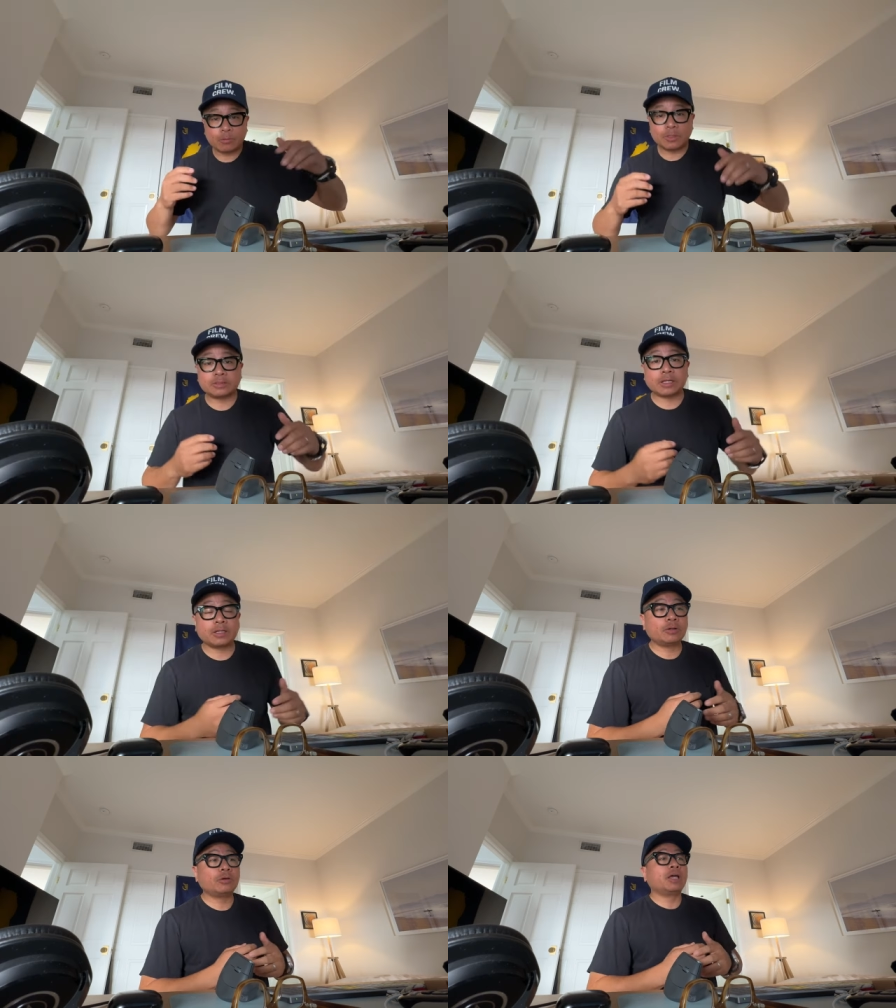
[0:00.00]
will tell
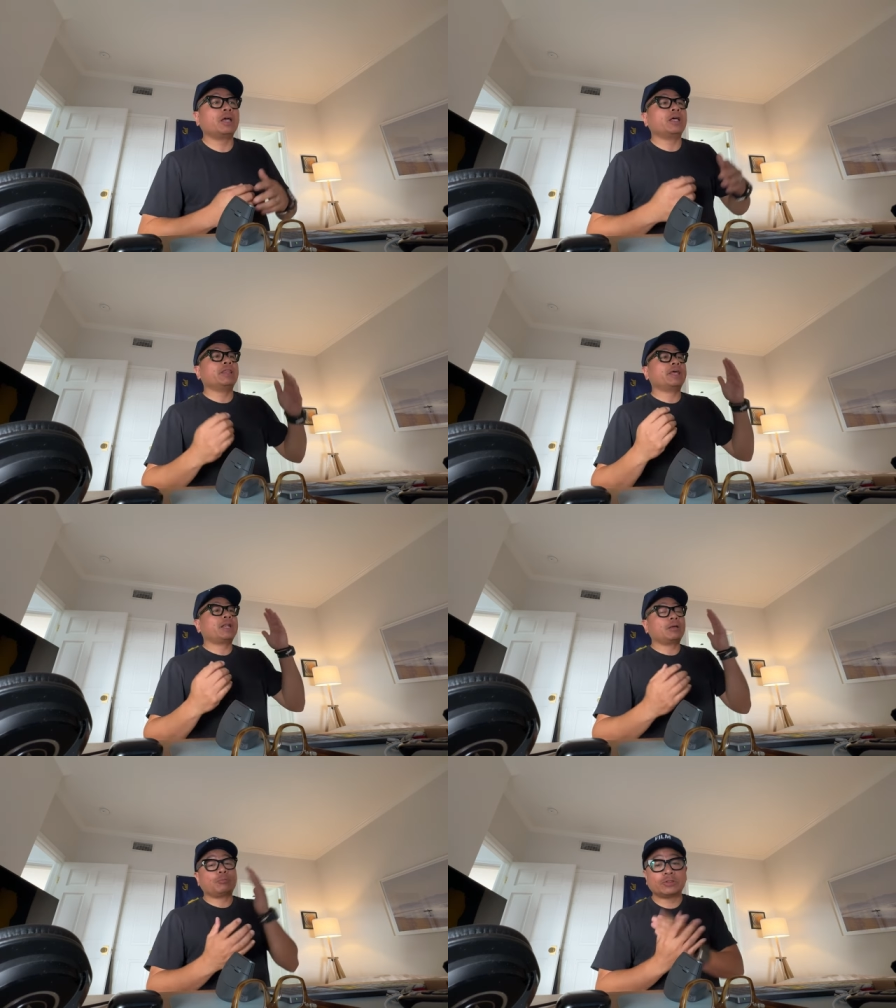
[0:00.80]
you
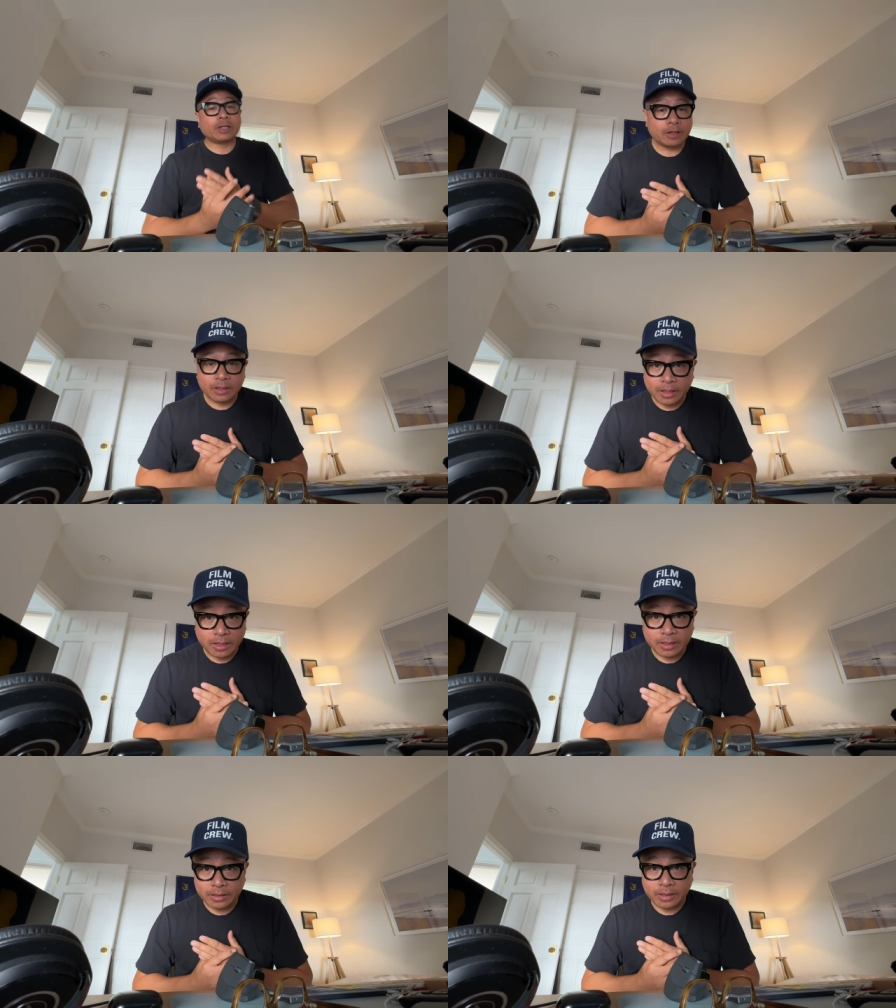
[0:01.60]
that I presented a
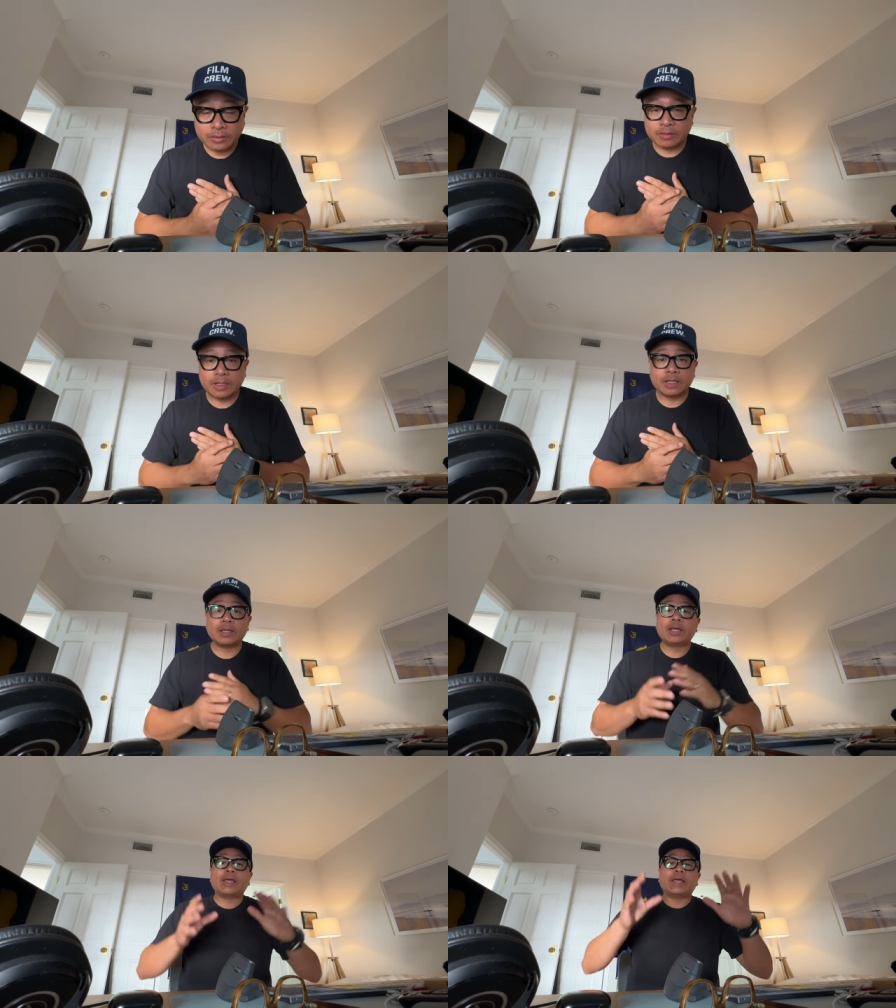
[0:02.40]
cut
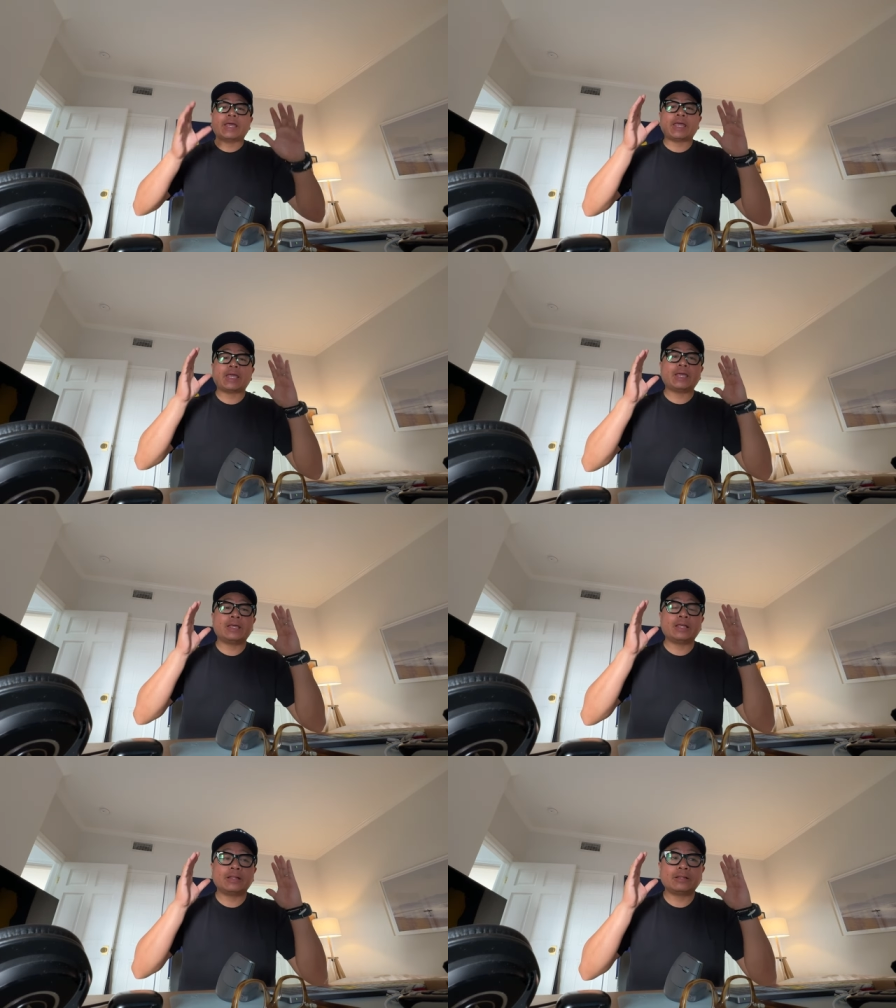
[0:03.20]
yesterday
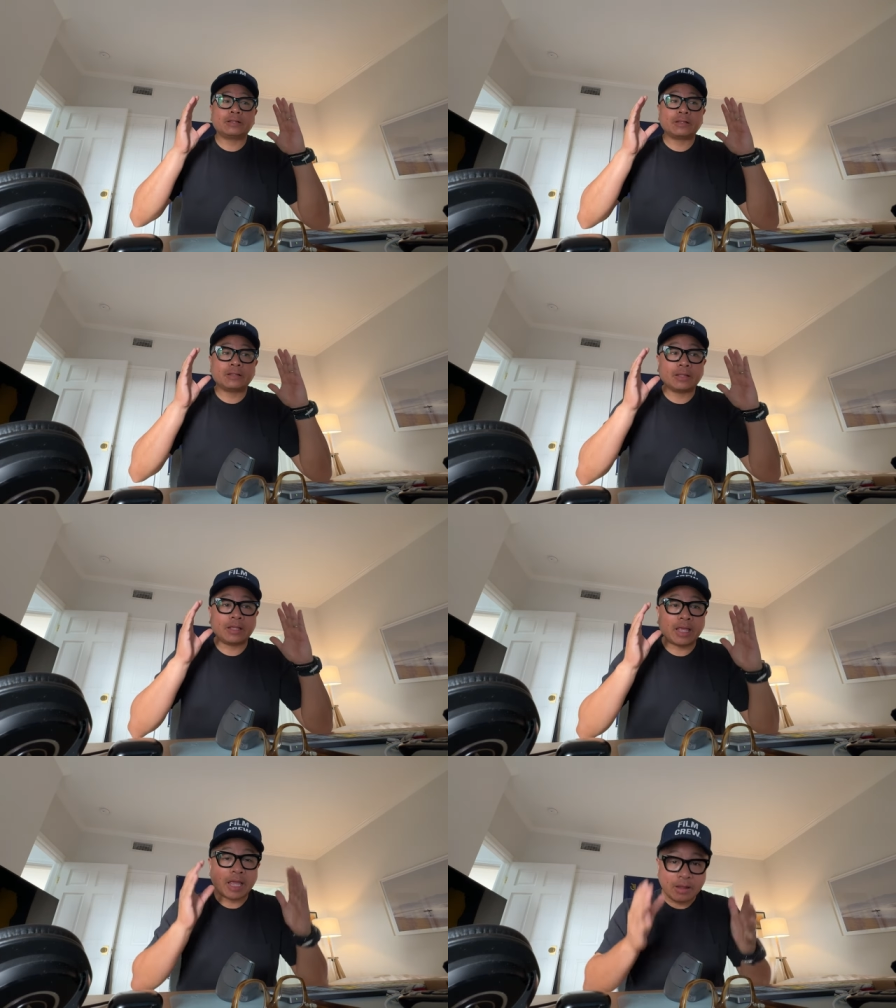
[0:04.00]
and
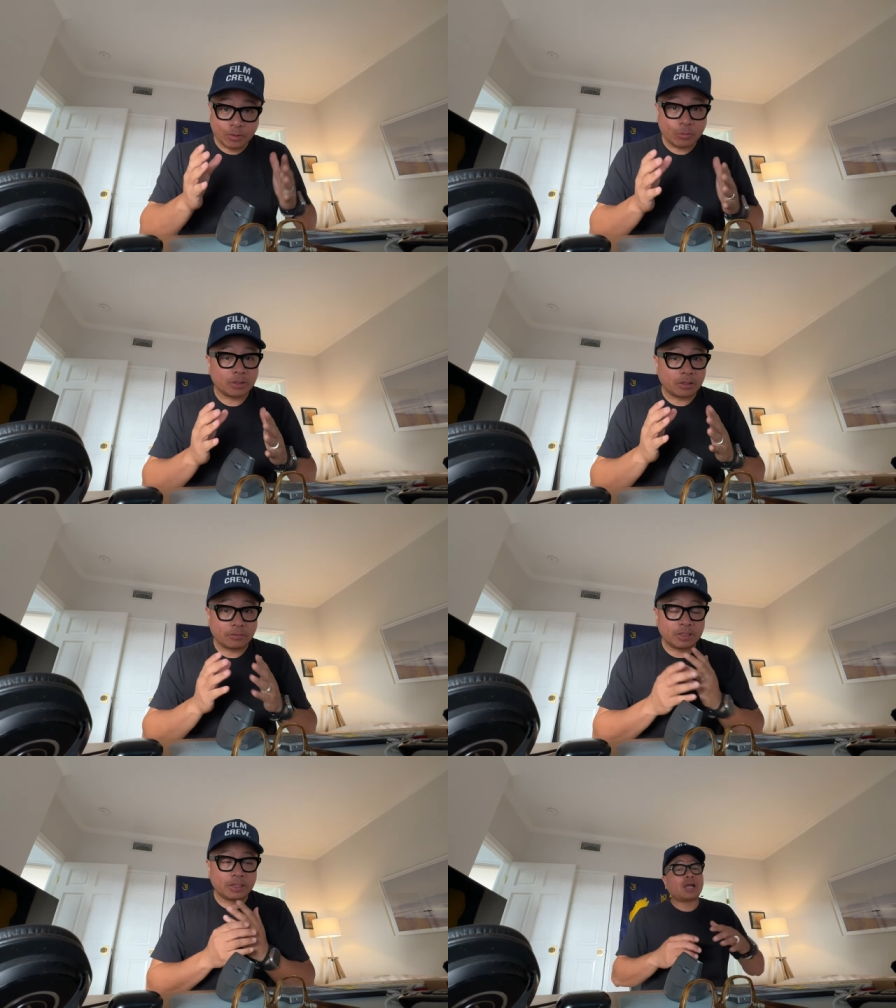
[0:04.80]
everyone loved it.